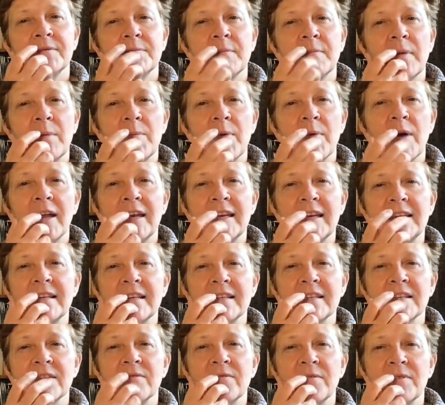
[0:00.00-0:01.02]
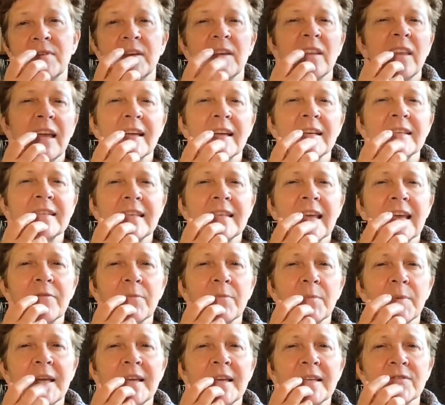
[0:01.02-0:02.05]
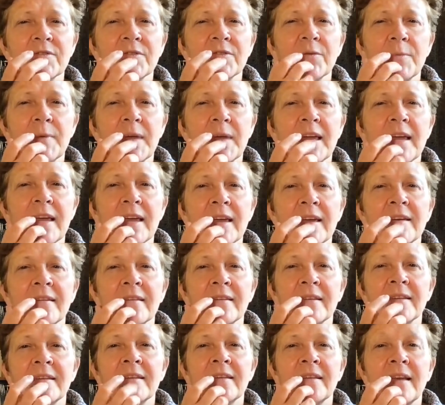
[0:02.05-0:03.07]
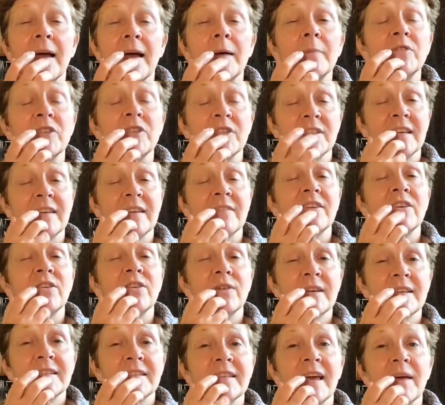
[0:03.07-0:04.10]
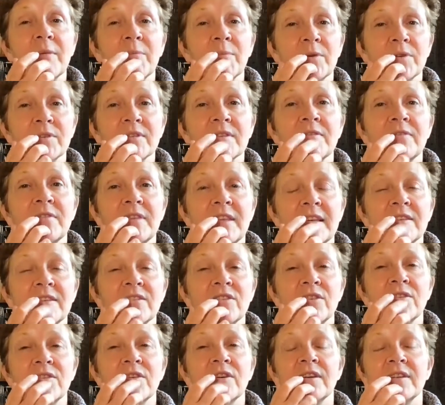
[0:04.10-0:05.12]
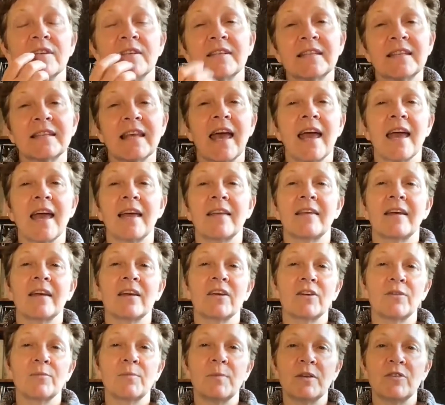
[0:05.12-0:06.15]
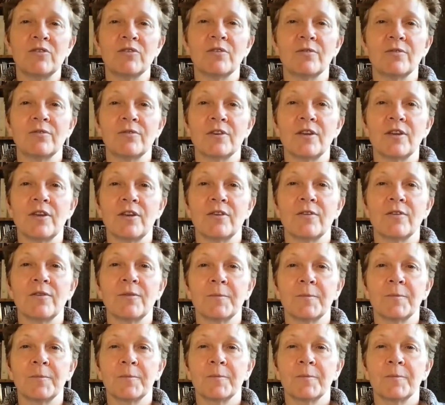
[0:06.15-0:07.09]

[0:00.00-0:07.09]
My body doesn't feel like a safe place for me. I'm just giving you examples of things you could say that could be true for you.